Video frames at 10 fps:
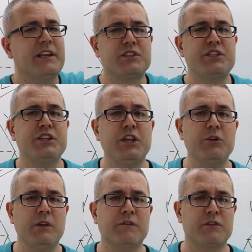has
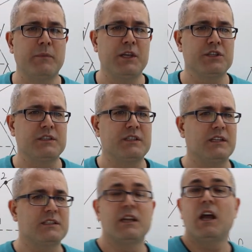two information
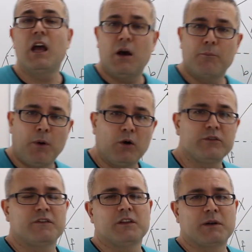sets.
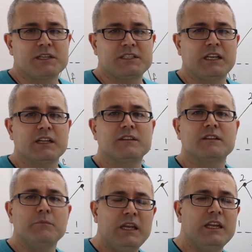Both of them are
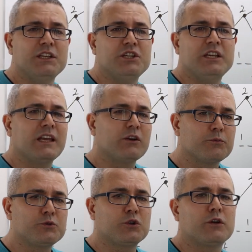singleton, meaning she can
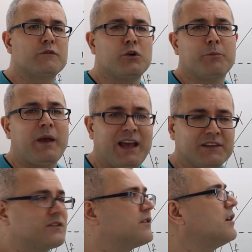observe her
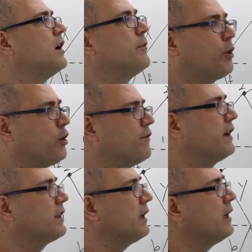past
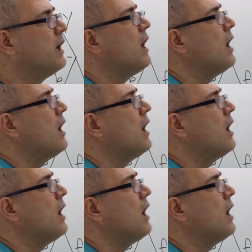perfectly.